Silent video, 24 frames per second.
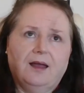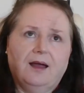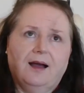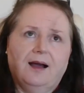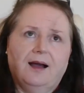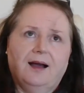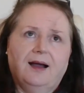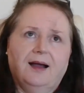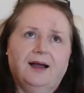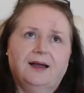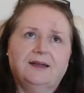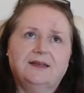
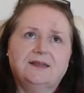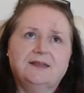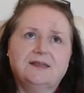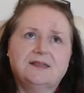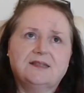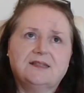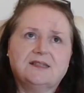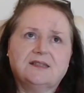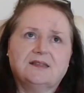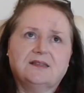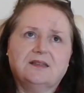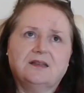
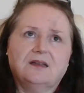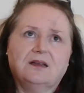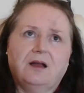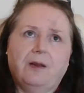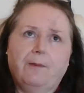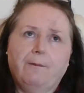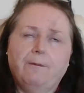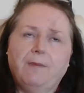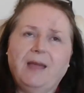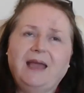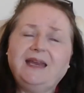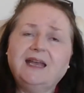And
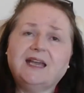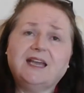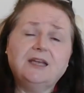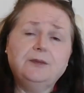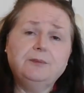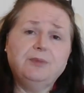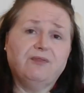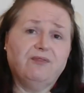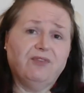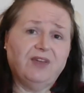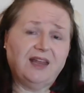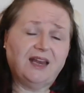many
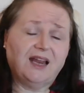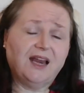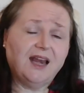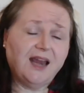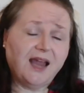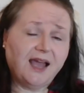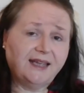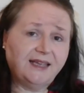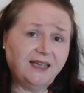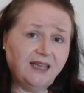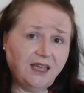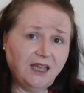can be very
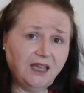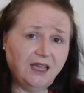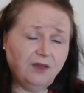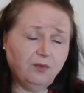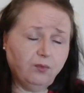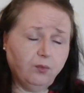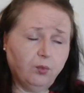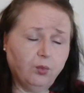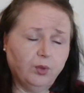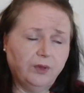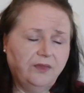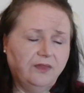
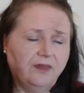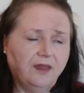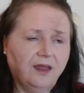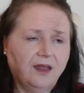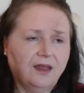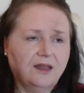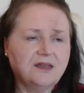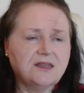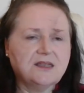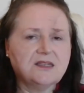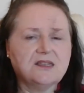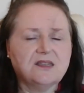naive when they
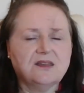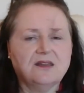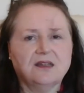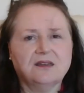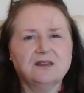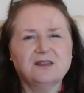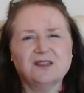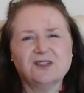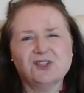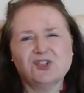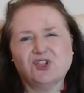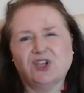enter the
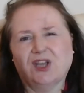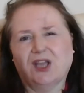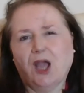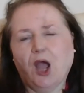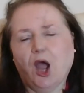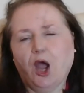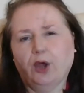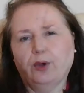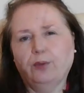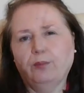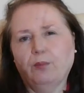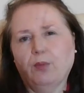industry,
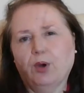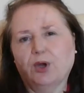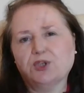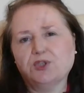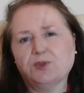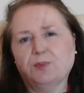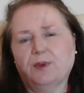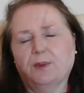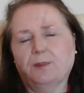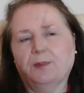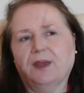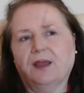how
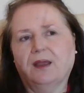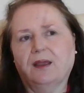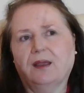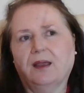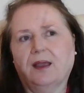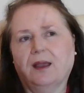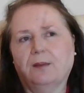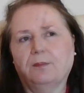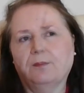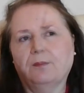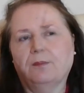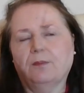much maybe
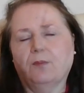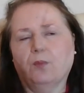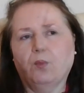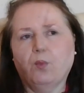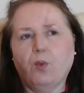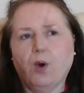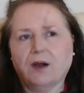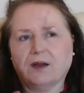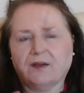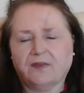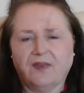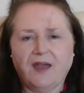
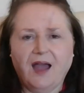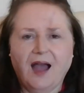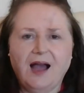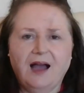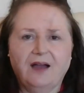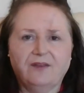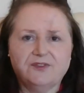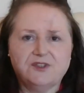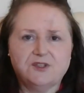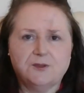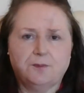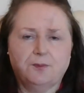work they
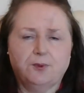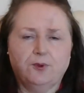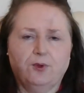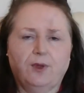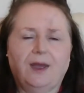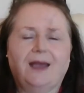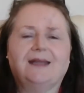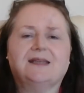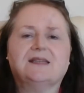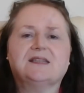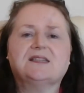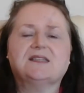have to put
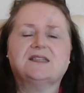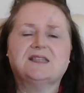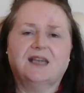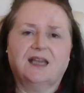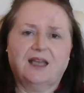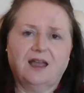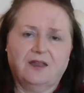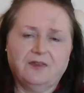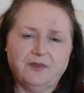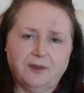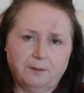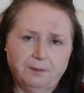in to
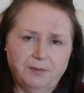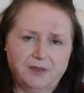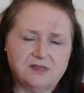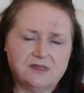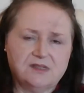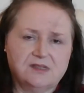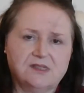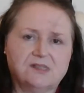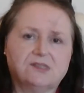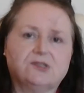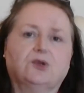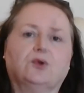get their
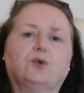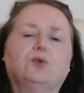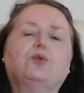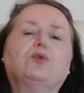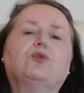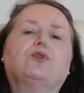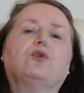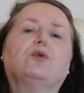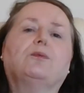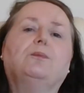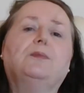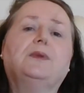business
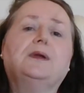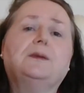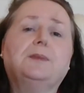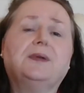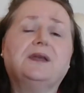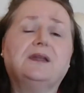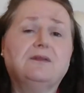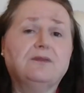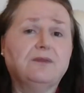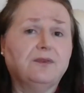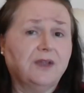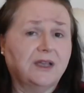growth, or maybe
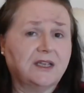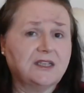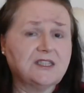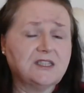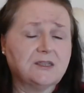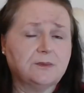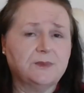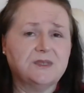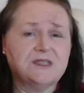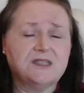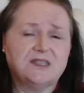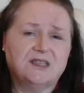
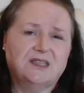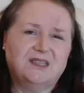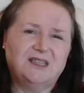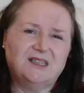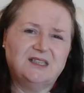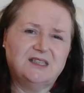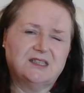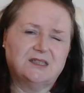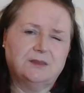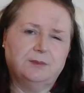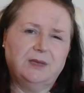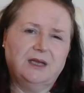investments they
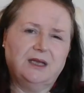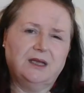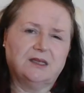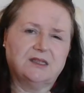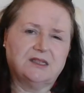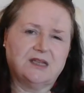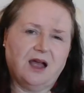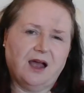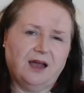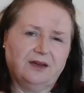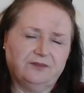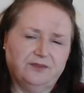need to make
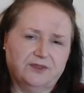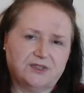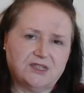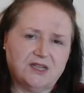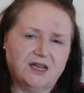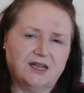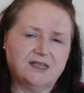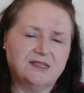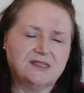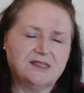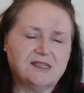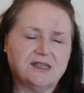to
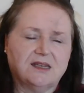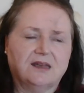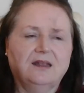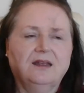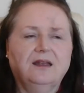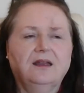advertising.